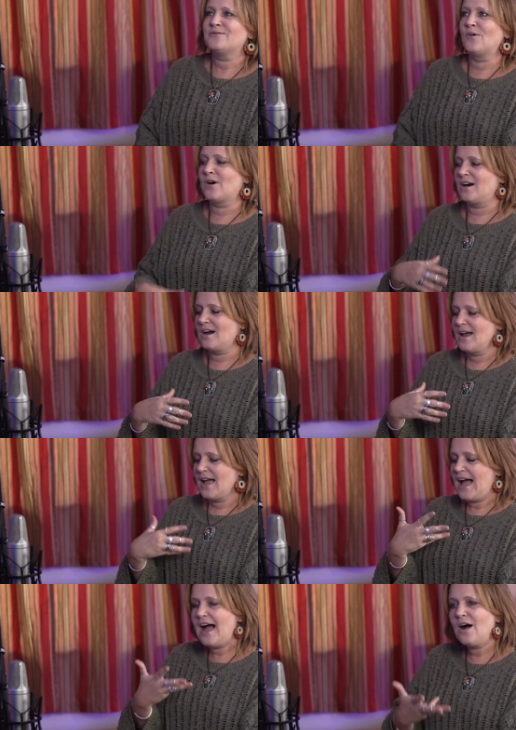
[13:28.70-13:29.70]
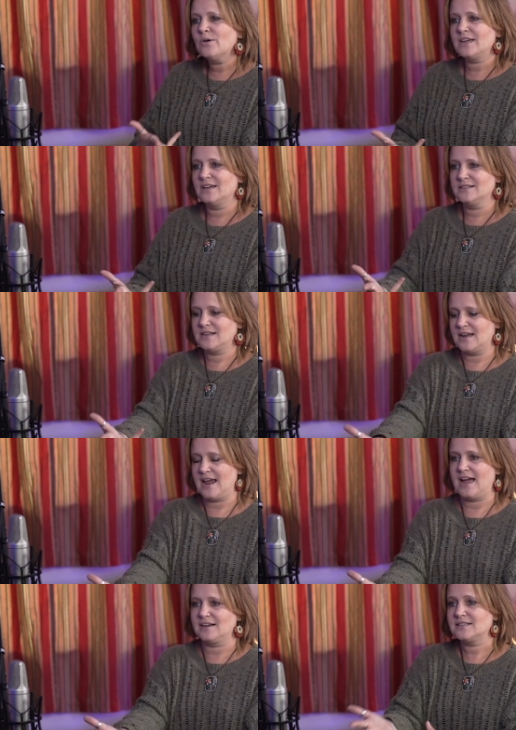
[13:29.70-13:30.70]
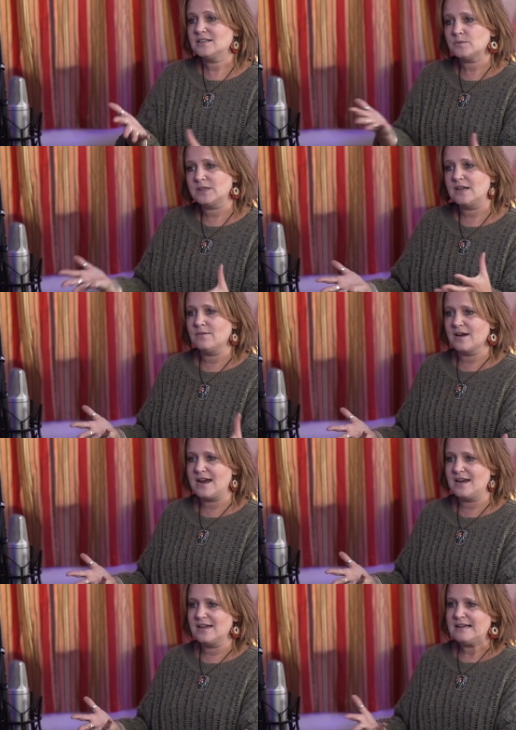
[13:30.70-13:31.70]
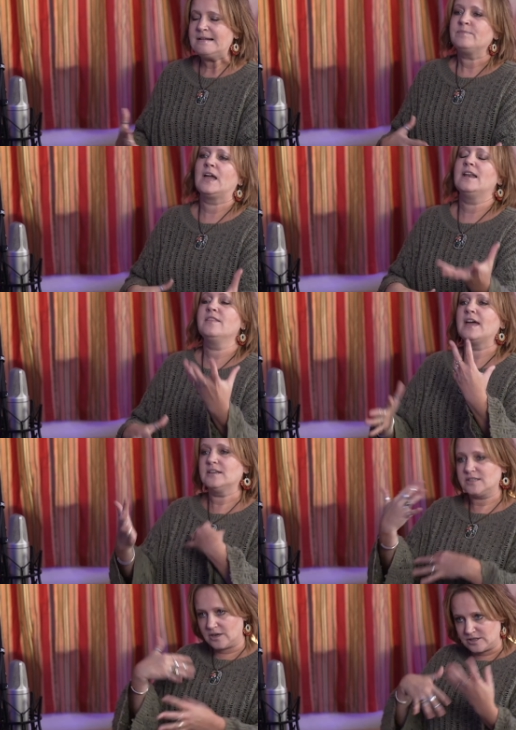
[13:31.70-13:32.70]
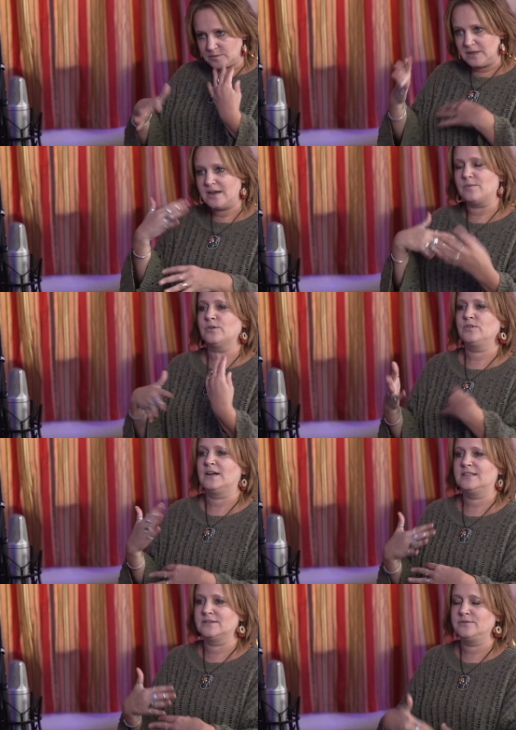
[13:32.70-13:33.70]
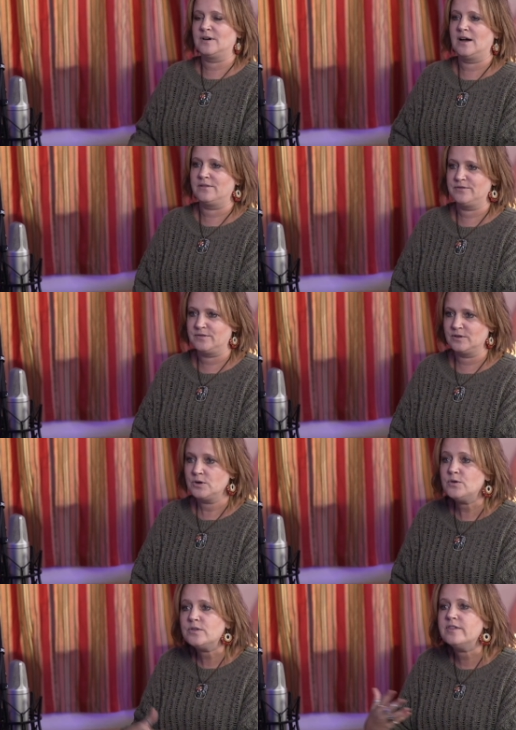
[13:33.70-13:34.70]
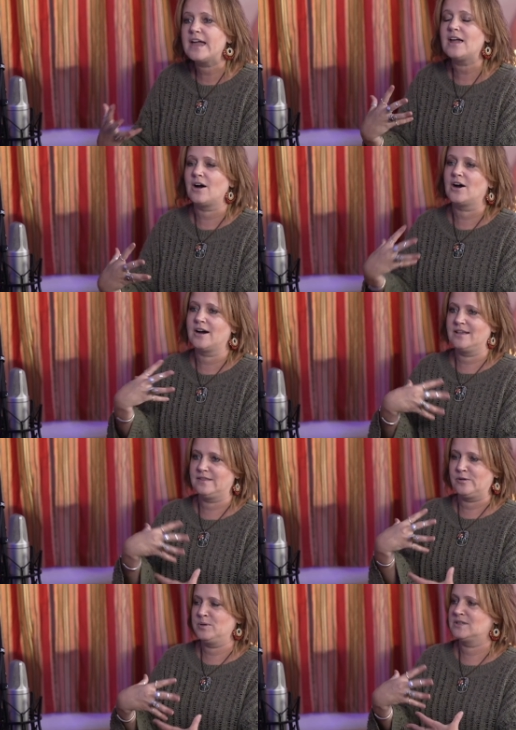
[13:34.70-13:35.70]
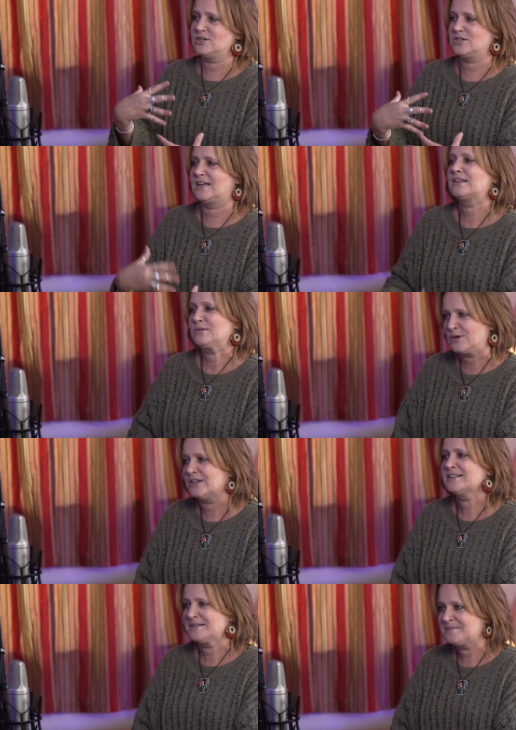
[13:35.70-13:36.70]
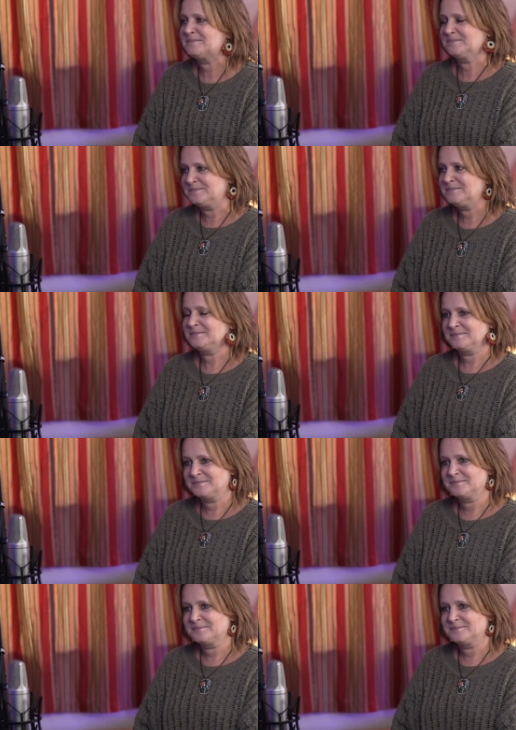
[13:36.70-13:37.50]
for how kids can access what they read mm-hmm. and then start to become reflective of who they are and their positioning in the world. Yeah.